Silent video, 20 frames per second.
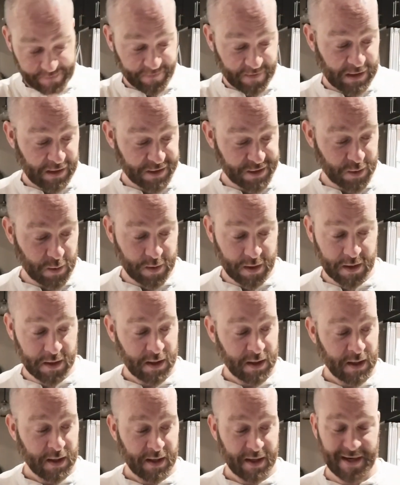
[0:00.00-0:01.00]
vanilla soda.
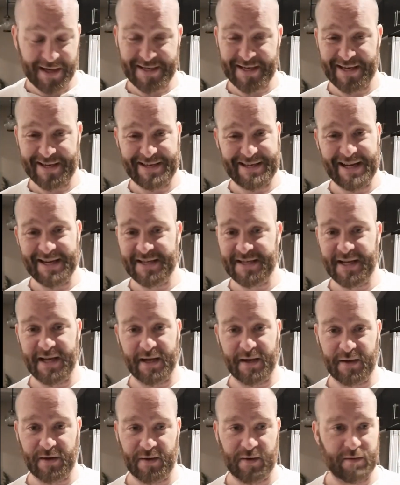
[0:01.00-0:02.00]
Like I said, it tastes
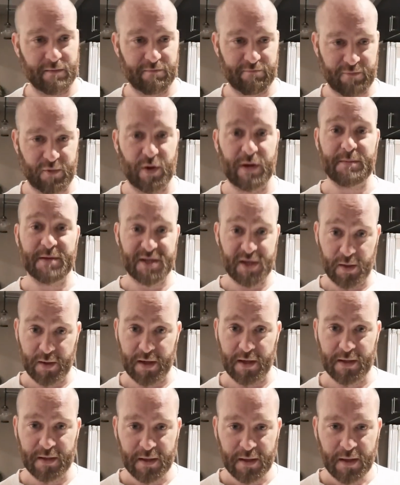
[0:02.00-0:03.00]
like cream
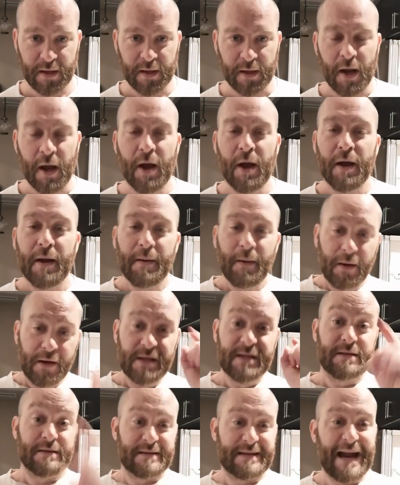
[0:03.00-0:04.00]
soda.
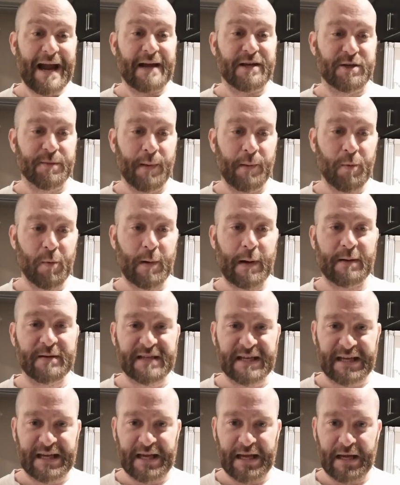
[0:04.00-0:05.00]
Dad, do you remember when I was
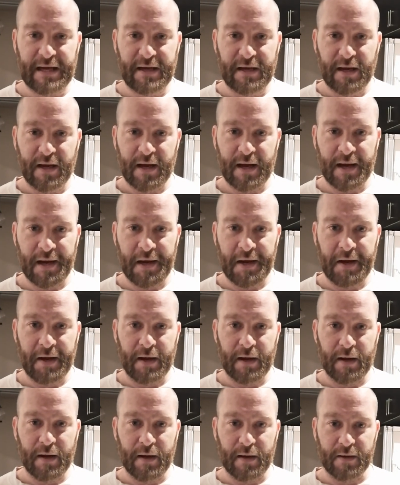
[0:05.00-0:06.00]
a kid
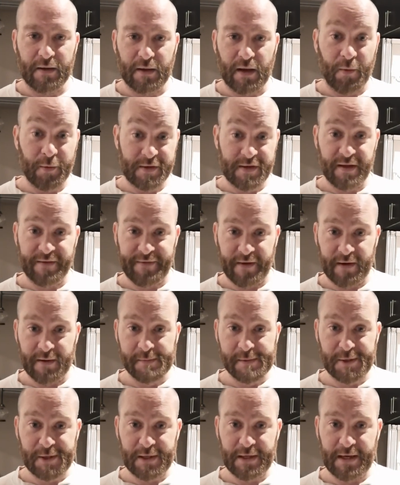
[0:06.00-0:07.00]
and I went to the
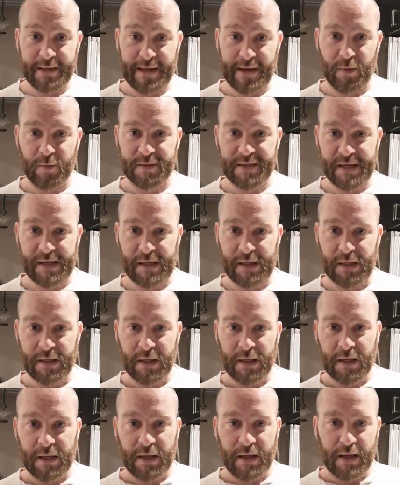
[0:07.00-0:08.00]
vending machine in that hotel
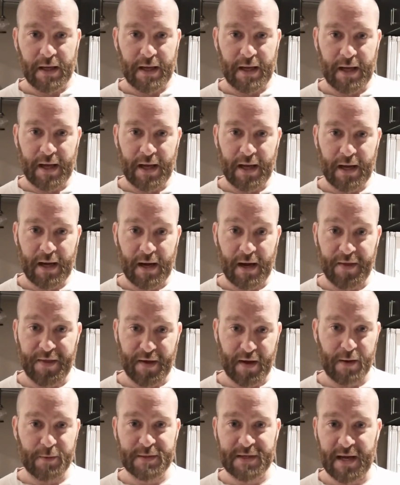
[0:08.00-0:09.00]
and I
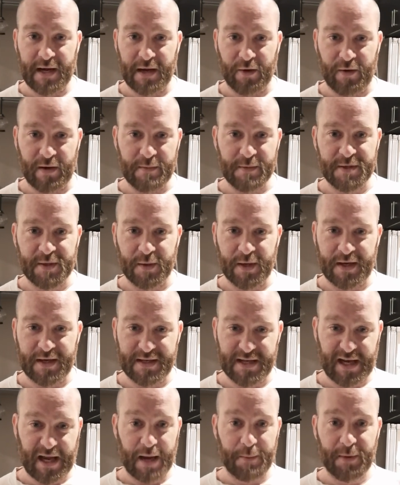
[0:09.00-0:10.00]
thought I was getting cream soda
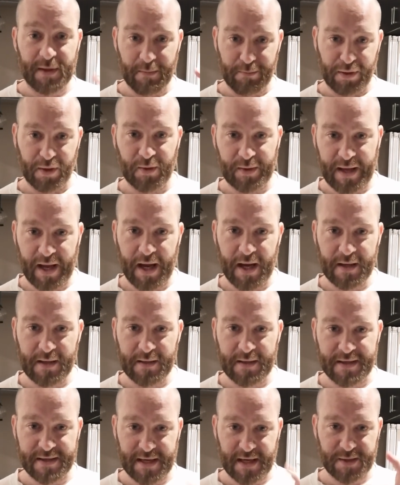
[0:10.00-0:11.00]
because it came in the blue can
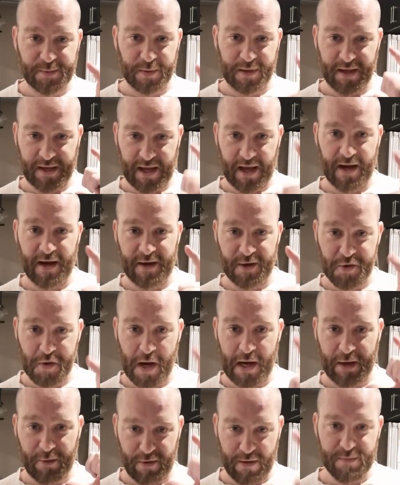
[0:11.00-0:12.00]
because that's what the Canada
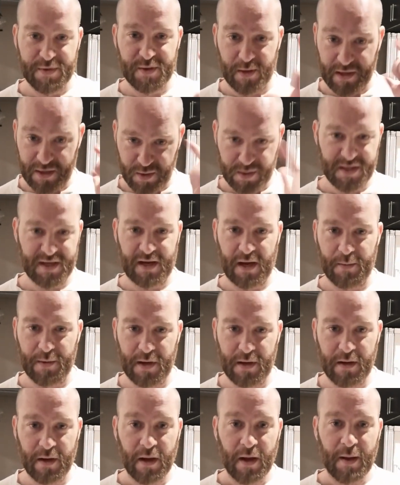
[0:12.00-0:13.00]
Dry cream soda used to come
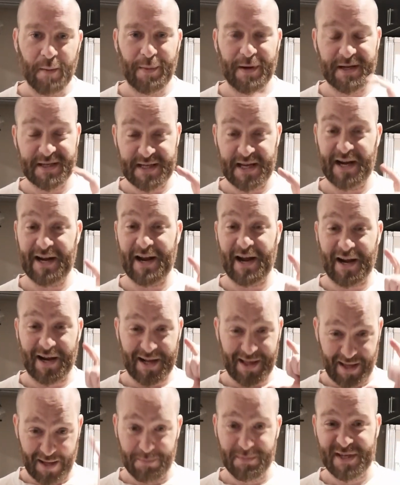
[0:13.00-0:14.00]
in, but instead I got
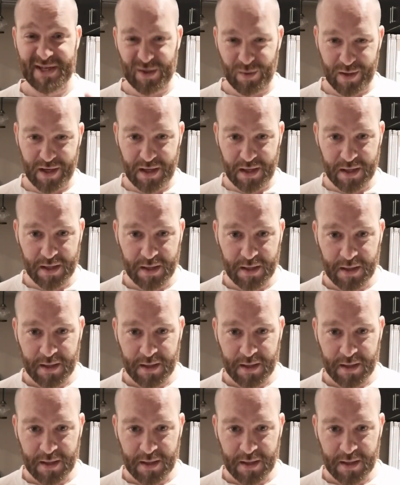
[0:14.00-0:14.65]
club soda and